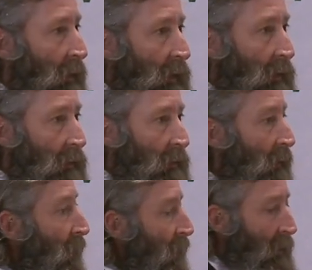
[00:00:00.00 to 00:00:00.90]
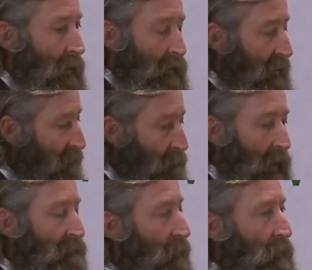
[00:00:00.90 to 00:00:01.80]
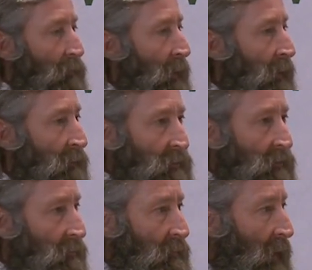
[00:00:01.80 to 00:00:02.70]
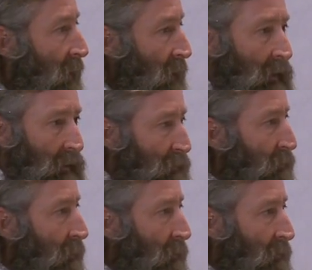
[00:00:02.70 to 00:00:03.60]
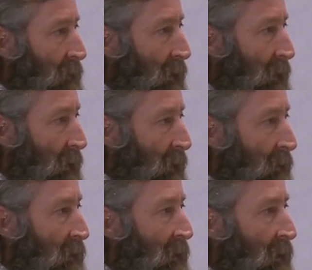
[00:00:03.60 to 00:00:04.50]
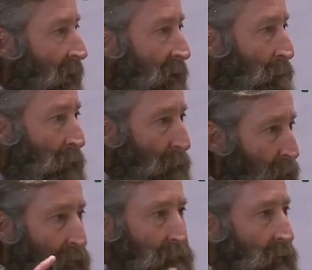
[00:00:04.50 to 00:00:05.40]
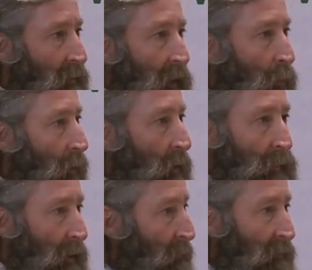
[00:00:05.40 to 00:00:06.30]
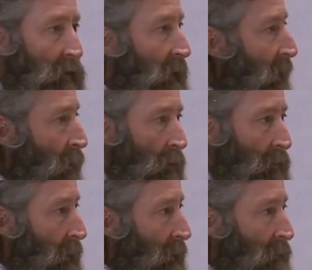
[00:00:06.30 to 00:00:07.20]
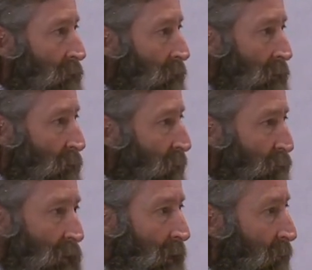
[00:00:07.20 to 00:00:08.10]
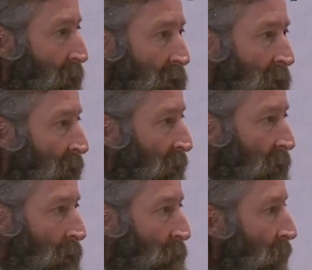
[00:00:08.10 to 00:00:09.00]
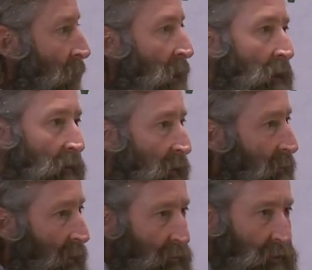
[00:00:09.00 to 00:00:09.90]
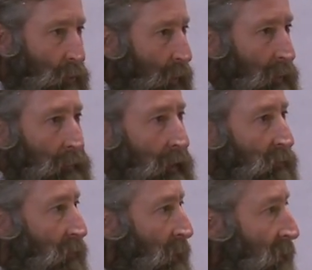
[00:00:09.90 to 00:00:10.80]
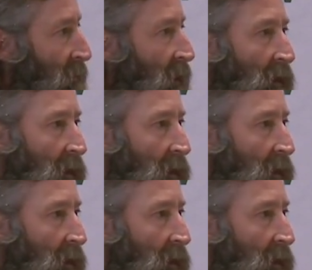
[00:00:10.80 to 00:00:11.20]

And uh, if my phone rings, uh, I answer it. I, I, have people in the field, I worry about them every day, all day. You know, they're flying around in a helicopter, that tail's swinging by trees,